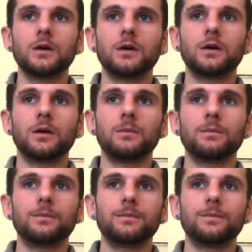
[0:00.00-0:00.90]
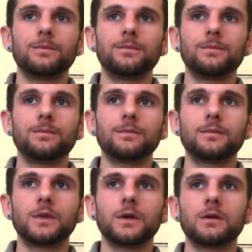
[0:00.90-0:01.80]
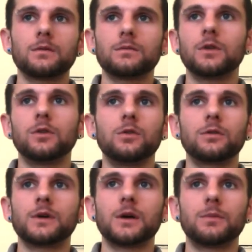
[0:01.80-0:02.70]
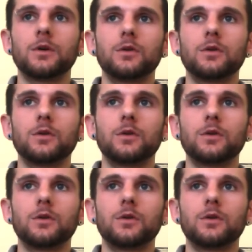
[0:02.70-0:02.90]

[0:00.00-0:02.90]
like a long time ago.